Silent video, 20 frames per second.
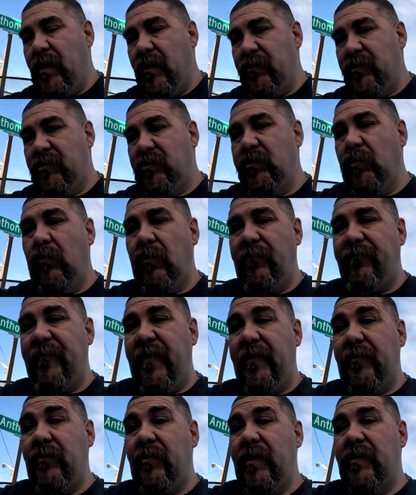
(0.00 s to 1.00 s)
This lower
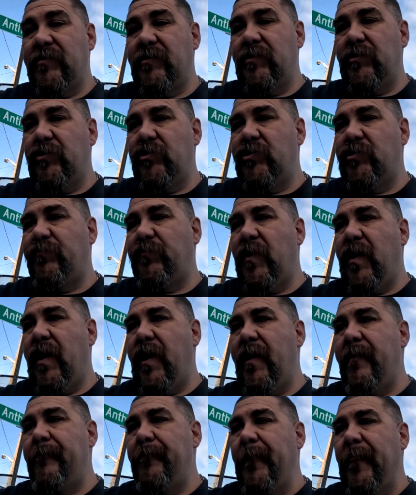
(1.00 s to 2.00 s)
fender has a little
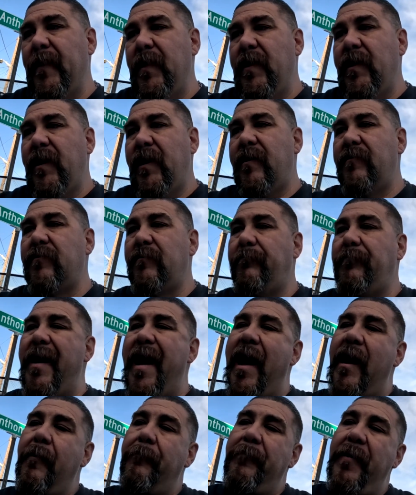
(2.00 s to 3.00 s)
spot. And the
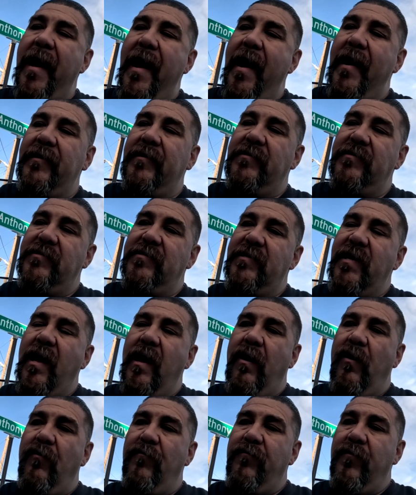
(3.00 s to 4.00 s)
back pan
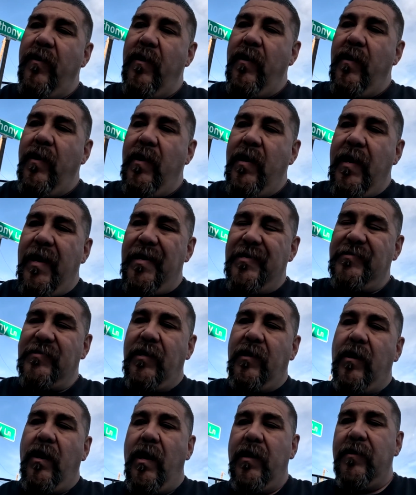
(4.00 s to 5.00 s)
itself, as
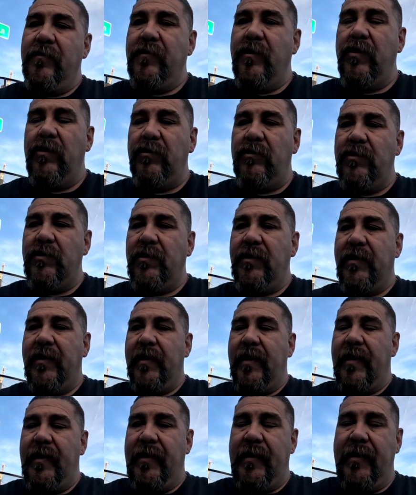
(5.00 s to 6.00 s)
I got in there to look
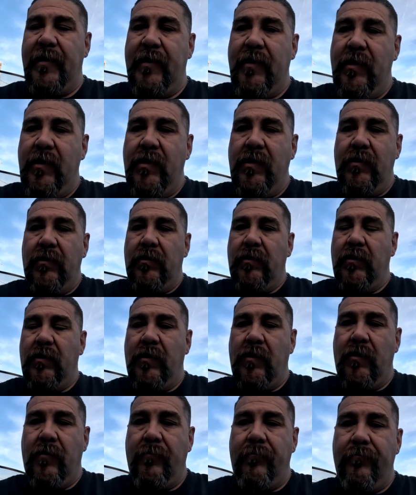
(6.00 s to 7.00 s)
at it,
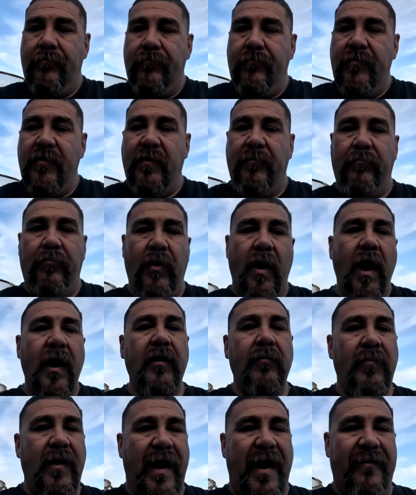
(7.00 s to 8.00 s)
the
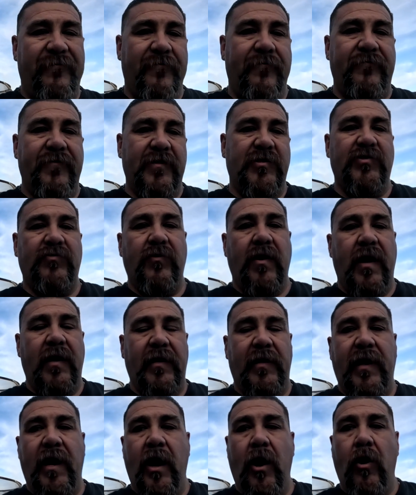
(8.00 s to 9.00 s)
bottom half of it's
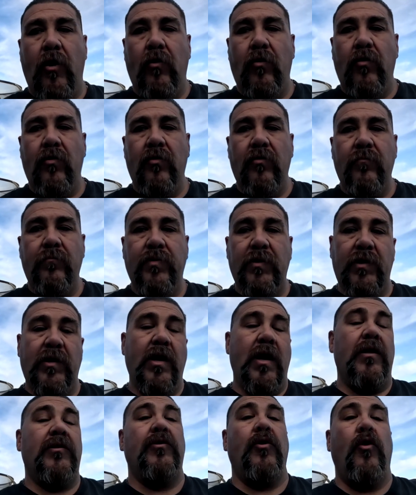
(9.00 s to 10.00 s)
rotted out, but
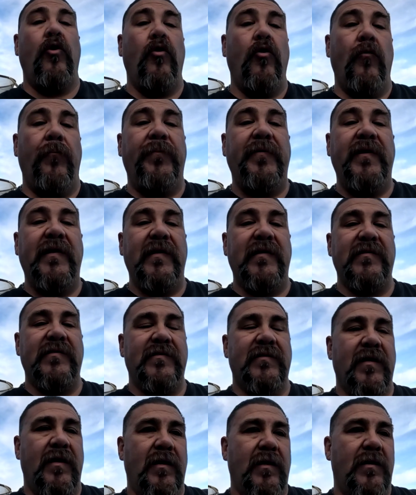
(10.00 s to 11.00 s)
not the whole
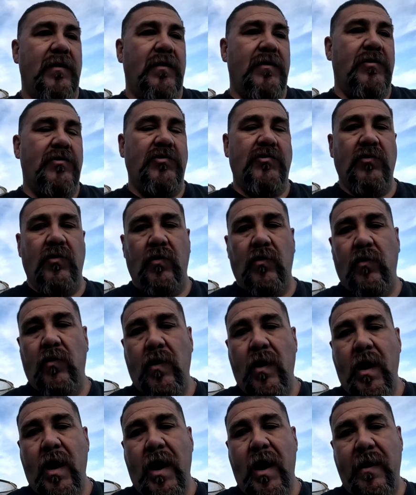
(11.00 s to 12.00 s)
piece. So
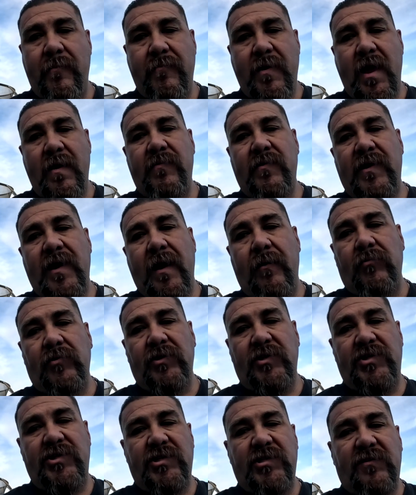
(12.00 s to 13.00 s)
I may be able
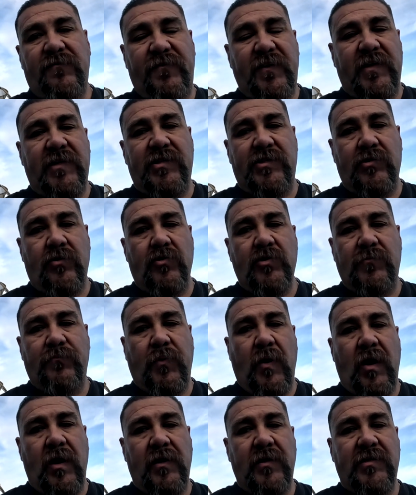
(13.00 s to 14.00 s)
to just fix those
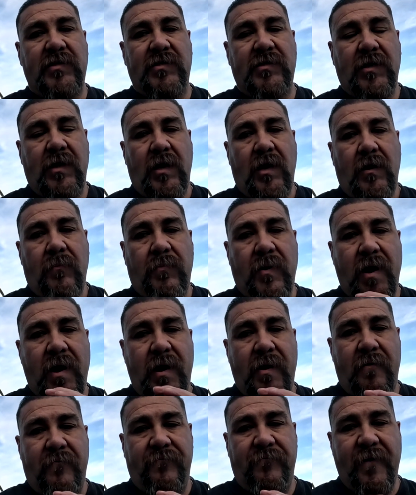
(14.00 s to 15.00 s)
parts
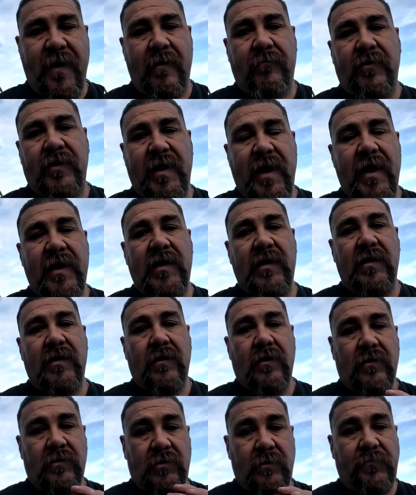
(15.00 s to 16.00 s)
by fabricating
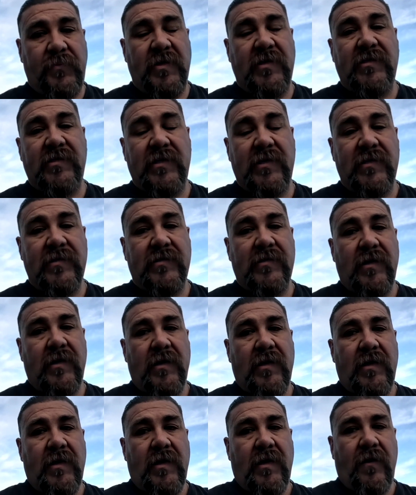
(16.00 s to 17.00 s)
the pieces
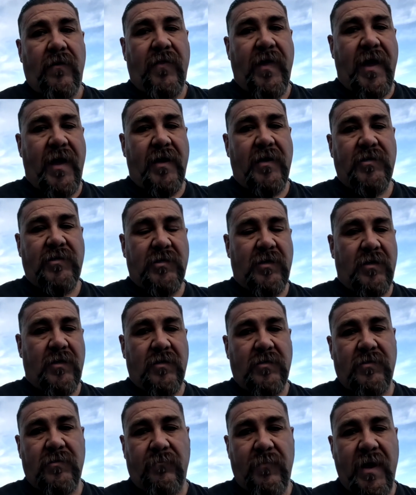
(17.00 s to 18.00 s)
that
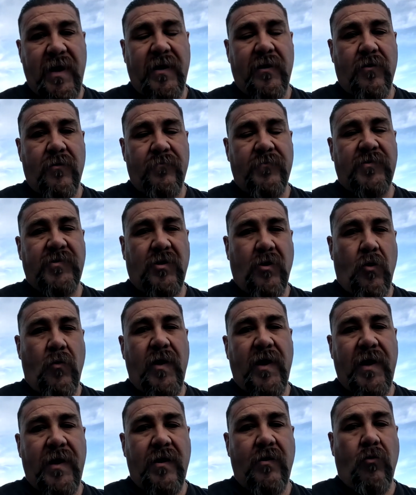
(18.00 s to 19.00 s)
to make them to go
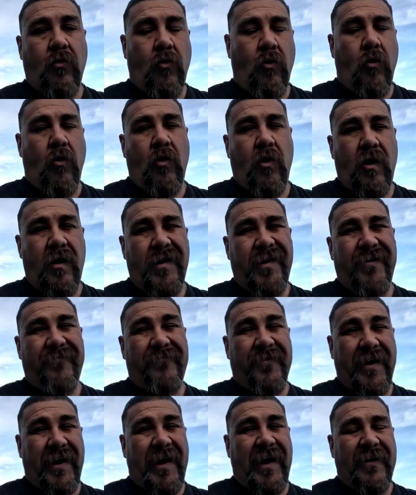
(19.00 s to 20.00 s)
in, or
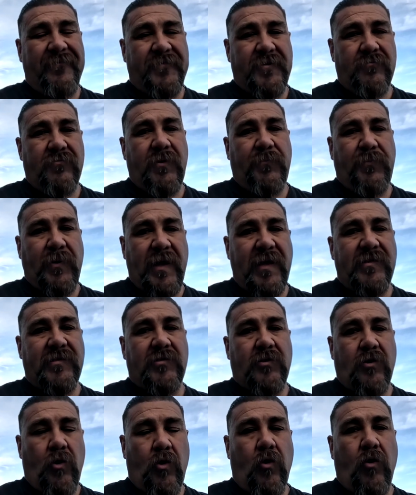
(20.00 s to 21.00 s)
if I have to replace
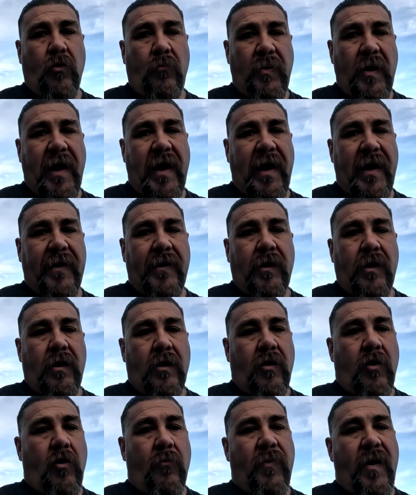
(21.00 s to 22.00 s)
the whole pan,
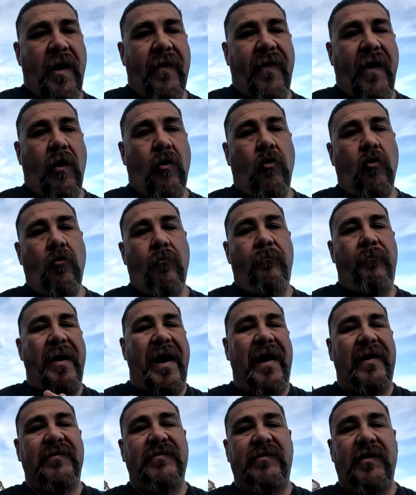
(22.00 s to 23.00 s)
I'll buy that whole
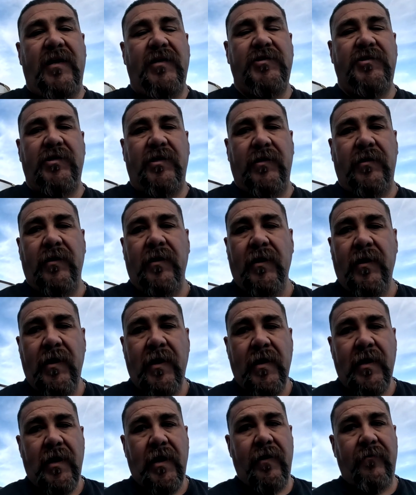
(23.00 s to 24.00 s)
back section,
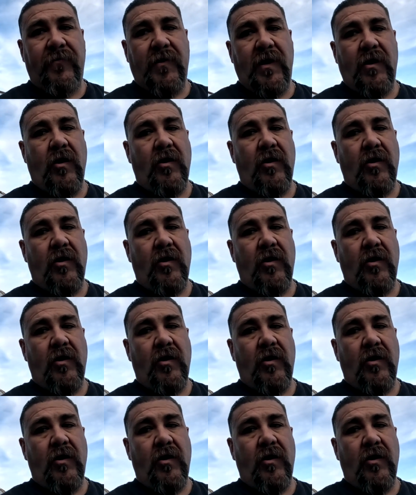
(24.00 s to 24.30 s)
and then